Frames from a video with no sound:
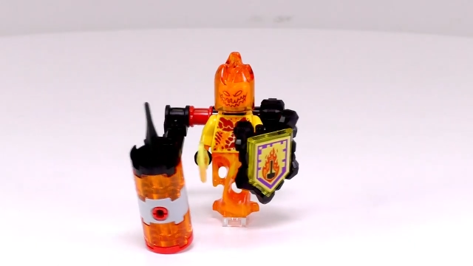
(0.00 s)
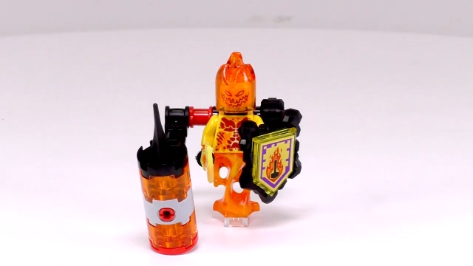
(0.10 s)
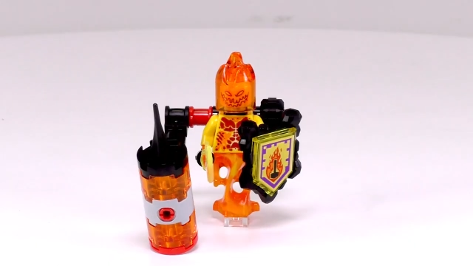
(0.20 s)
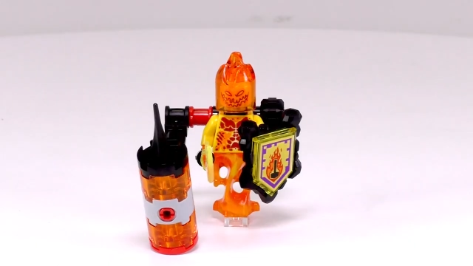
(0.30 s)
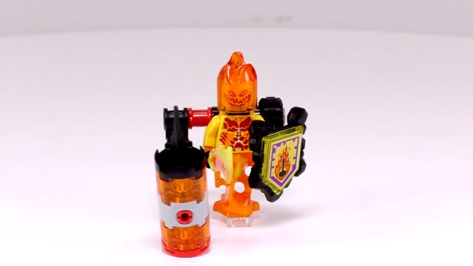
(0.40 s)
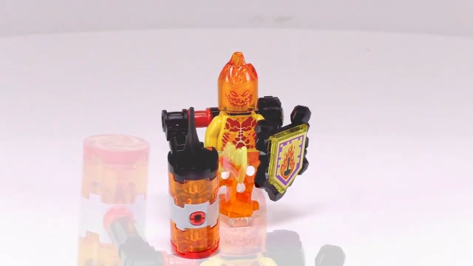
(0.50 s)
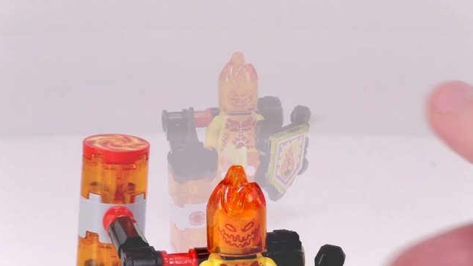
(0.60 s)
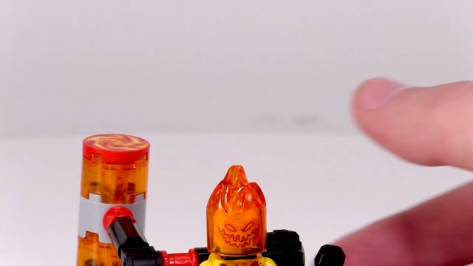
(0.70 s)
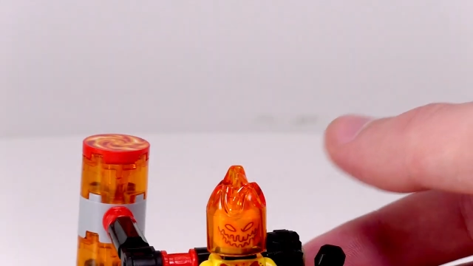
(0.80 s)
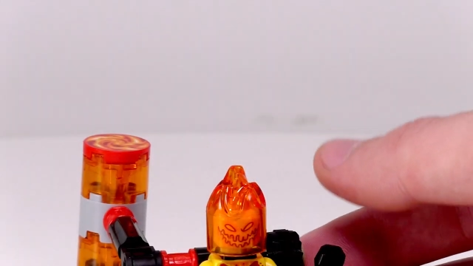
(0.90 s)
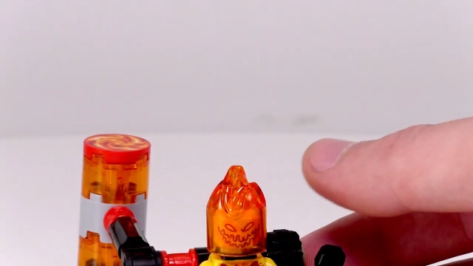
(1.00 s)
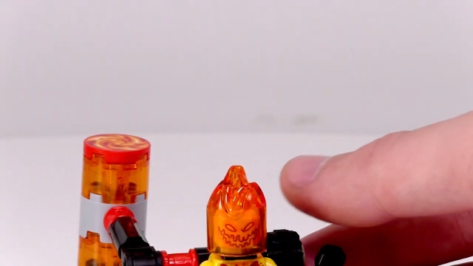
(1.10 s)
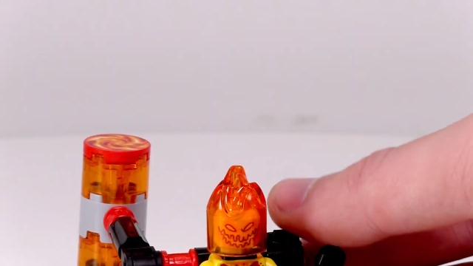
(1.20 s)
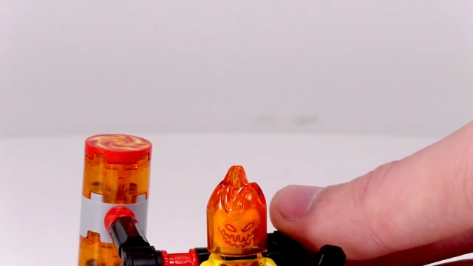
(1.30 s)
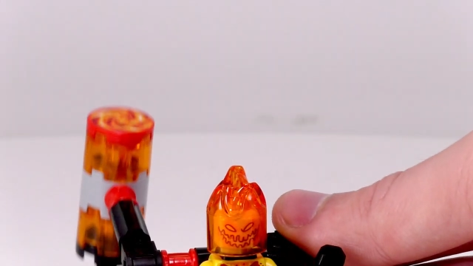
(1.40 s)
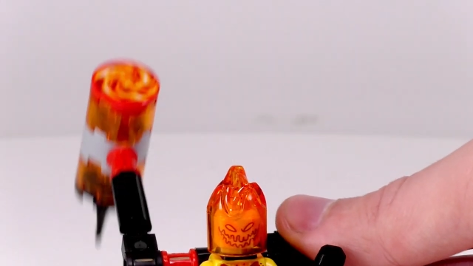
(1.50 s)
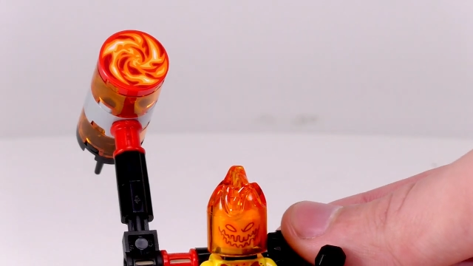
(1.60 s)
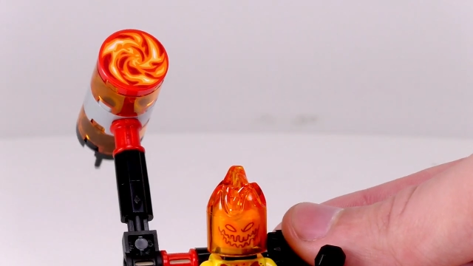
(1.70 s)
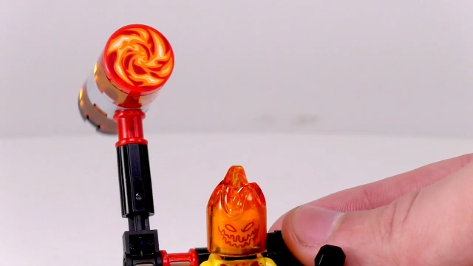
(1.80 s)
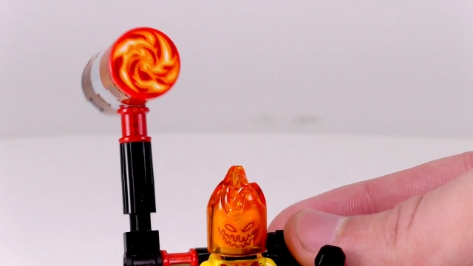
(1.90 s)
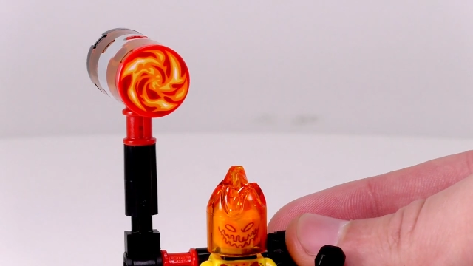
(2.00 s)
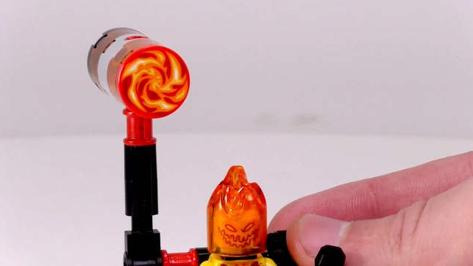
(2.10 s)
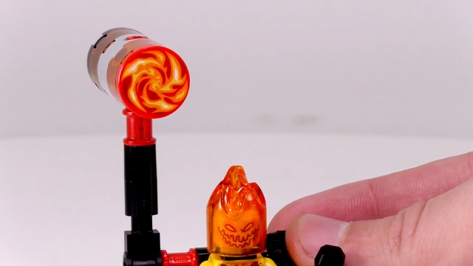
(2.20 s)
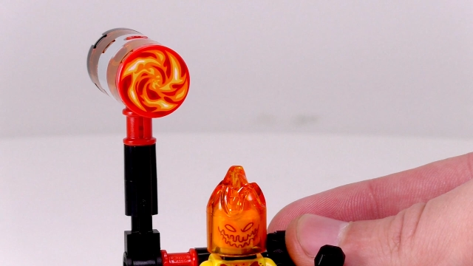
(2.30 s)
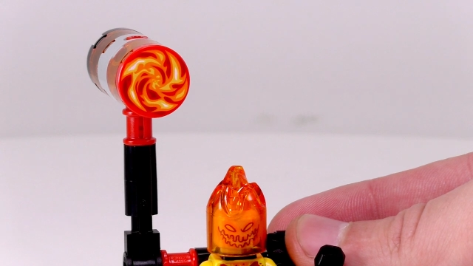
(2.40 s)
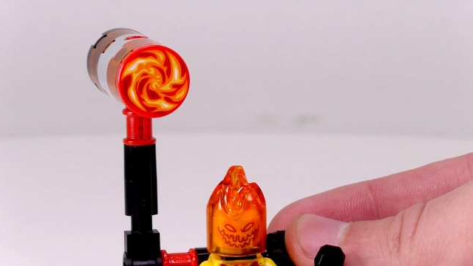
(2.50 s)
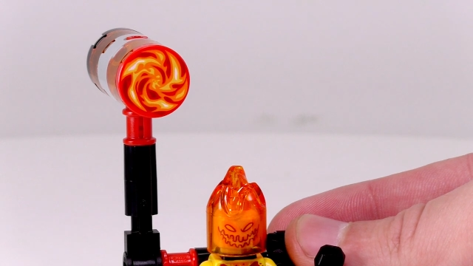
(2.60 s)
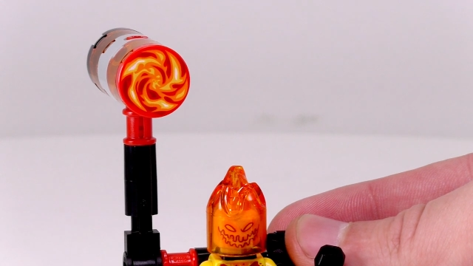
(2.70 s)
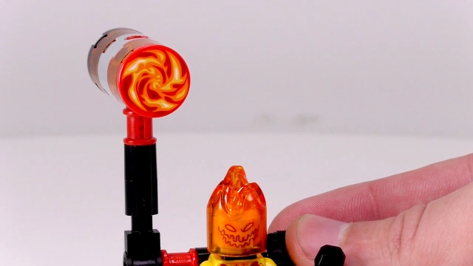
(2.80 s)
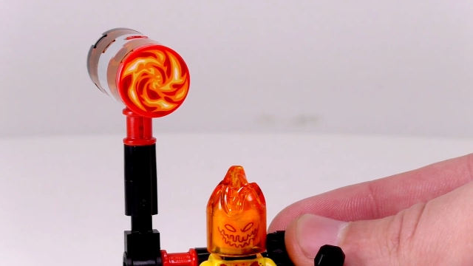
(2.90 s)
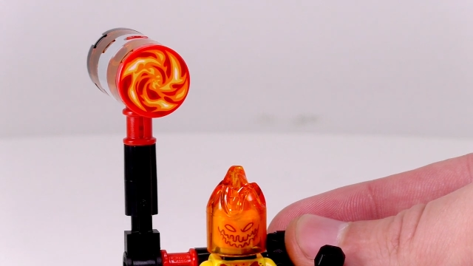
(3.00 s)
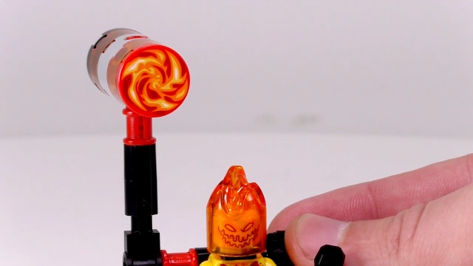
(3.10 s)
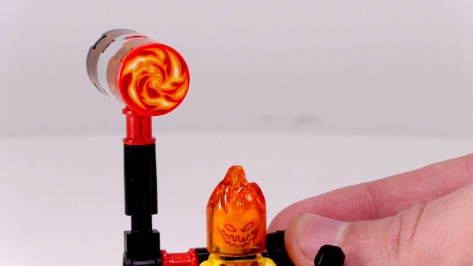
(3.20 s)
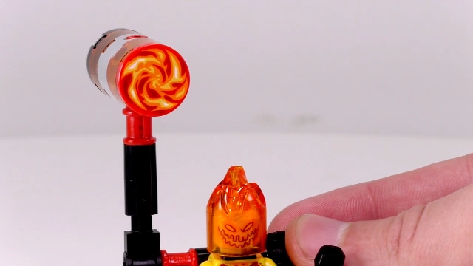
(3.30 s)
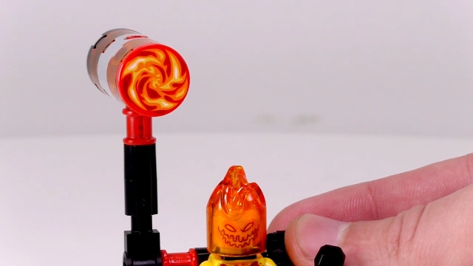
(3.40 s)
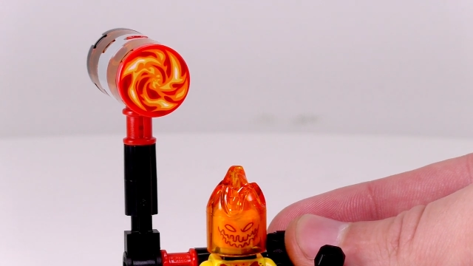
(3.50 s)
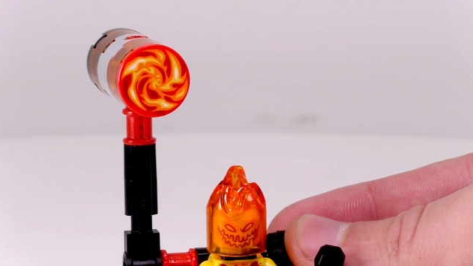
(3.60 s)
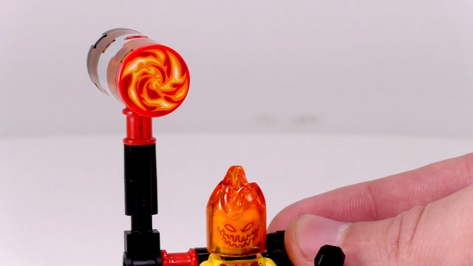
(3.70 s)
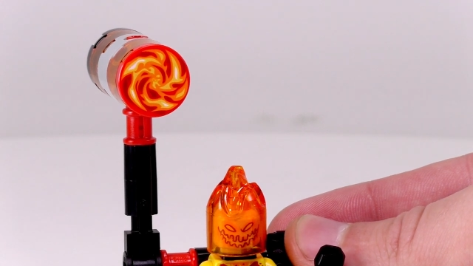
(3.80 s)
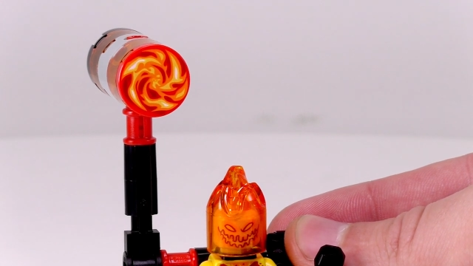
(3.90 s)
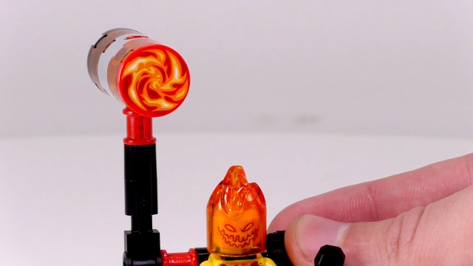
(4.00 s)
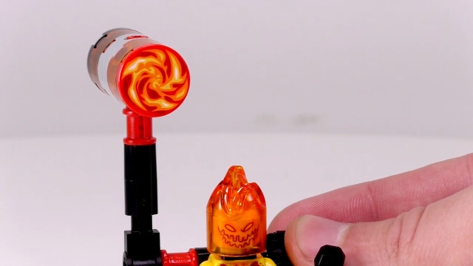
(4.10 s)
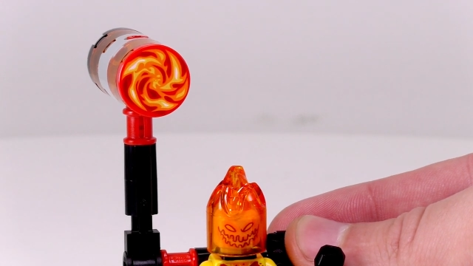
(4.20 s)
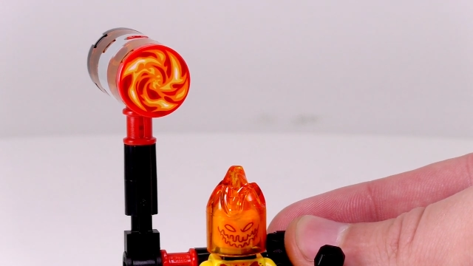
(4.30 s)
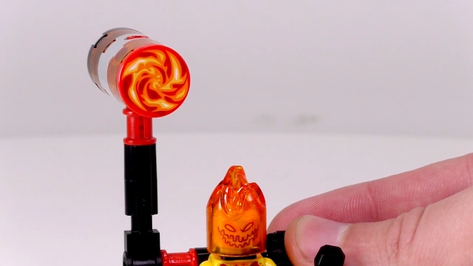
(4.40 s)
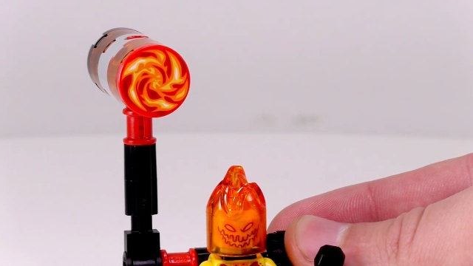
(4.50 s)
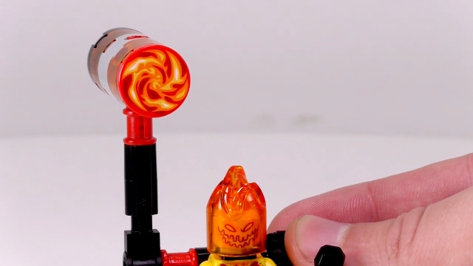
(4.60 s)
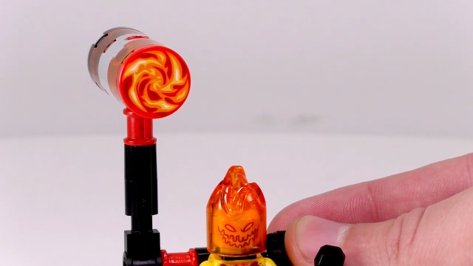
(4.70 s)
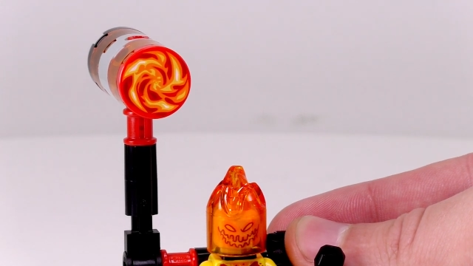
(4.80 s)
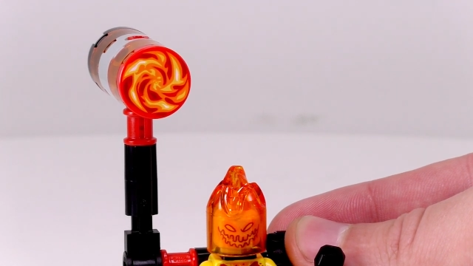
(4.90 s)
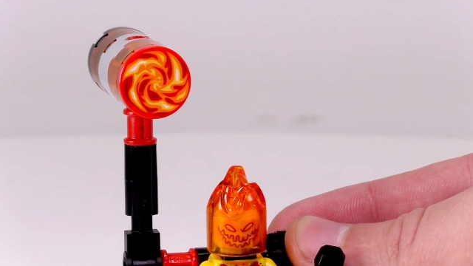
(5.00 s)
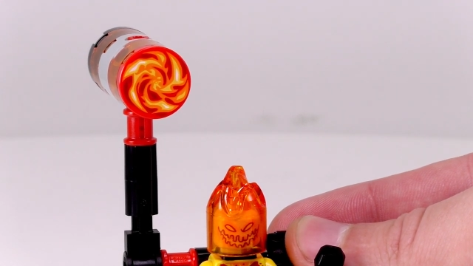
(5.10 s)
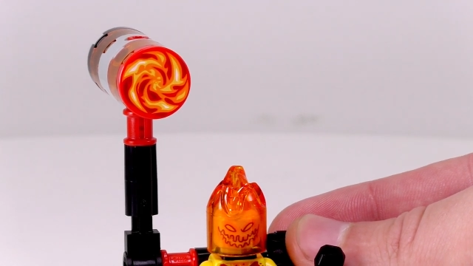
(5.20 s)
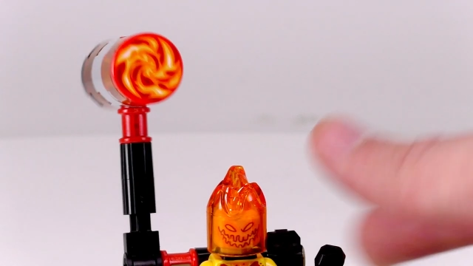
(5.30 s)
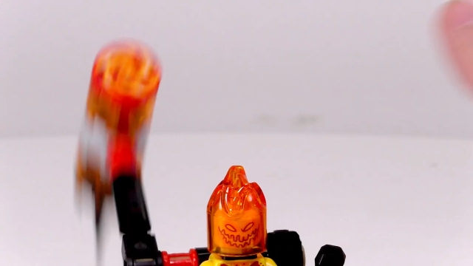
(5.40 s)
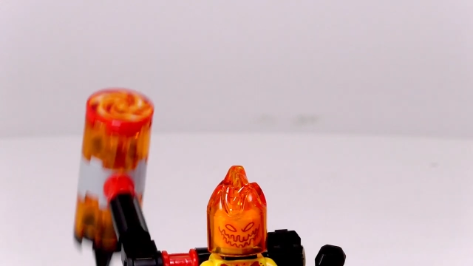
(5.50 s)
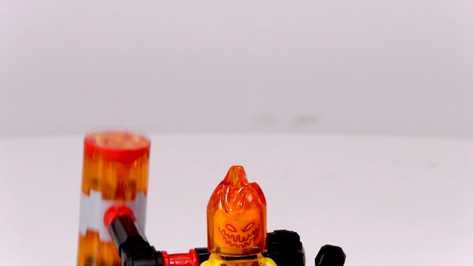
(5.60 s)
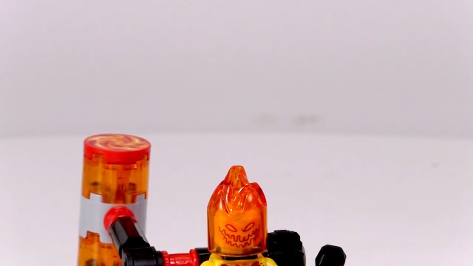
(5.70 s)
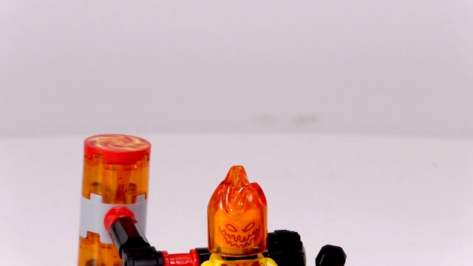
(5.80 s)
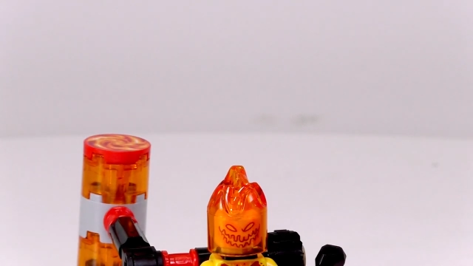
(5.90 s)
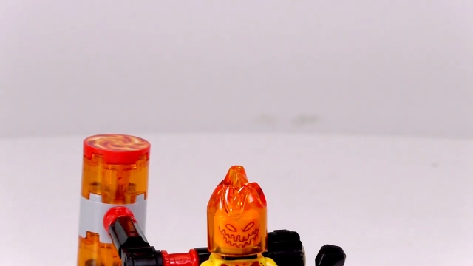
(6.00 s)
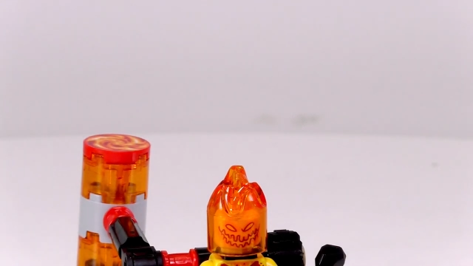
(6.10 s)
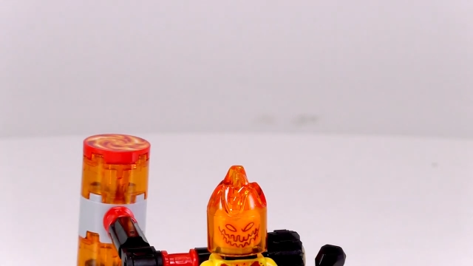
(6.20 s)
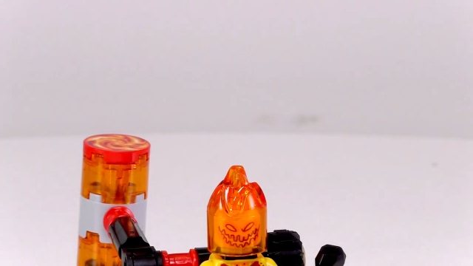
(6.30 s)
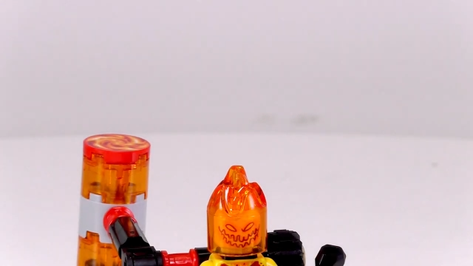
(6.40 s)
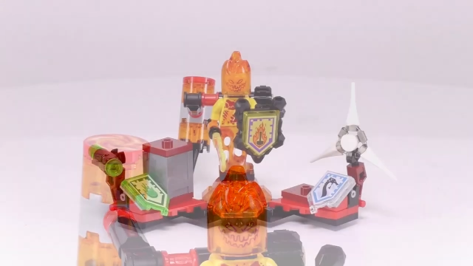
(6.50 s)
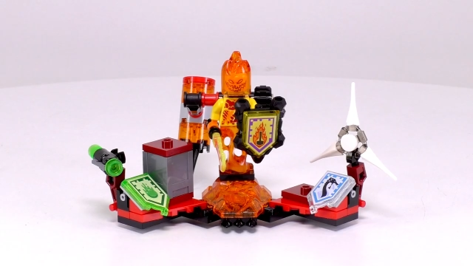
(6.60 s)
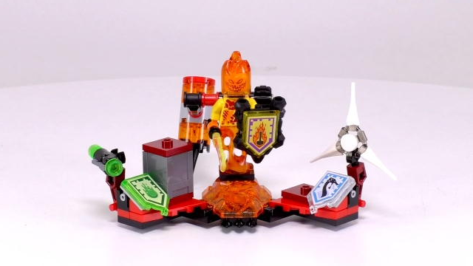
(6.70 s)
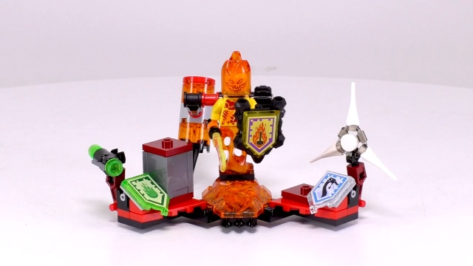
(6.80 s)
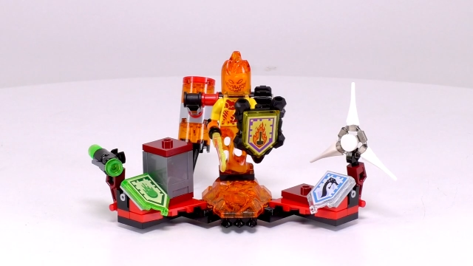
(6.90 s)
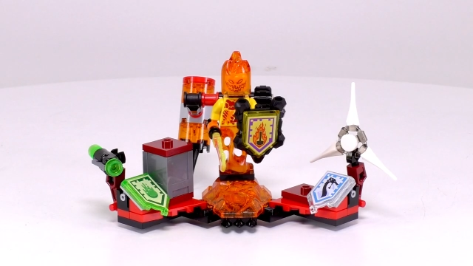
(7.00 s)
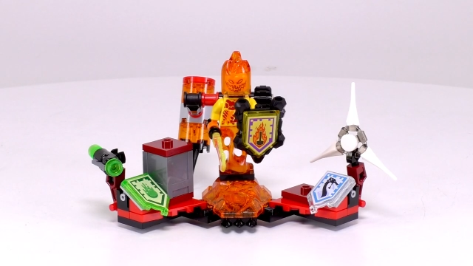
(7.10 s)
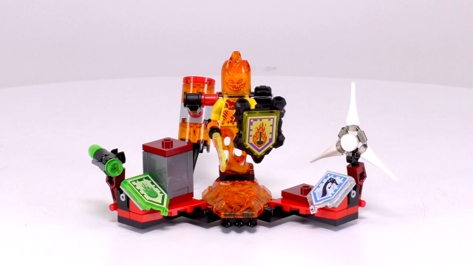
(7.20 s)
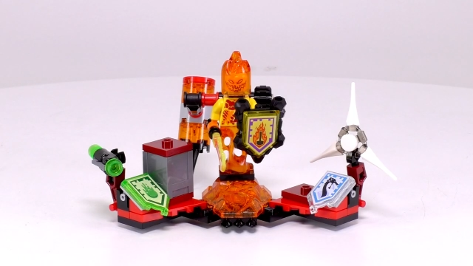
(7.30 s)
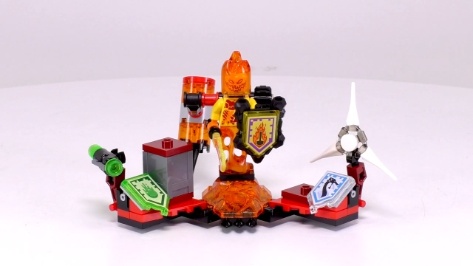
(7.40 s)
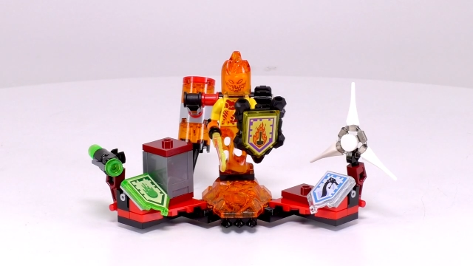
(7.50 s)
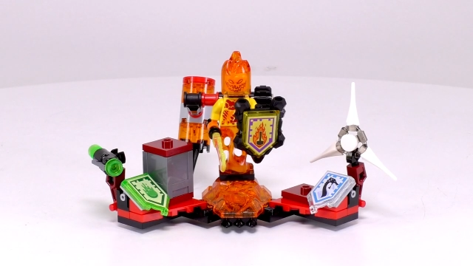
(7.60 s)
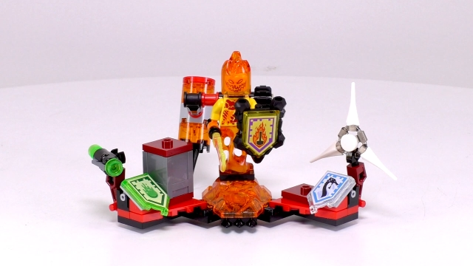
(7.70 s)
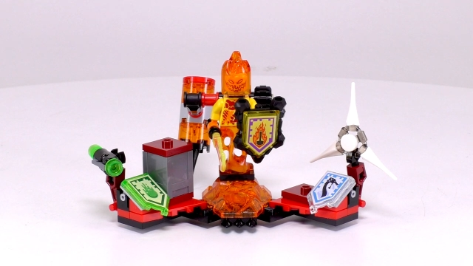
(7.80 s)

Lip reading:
Nobody's mouth can be seen.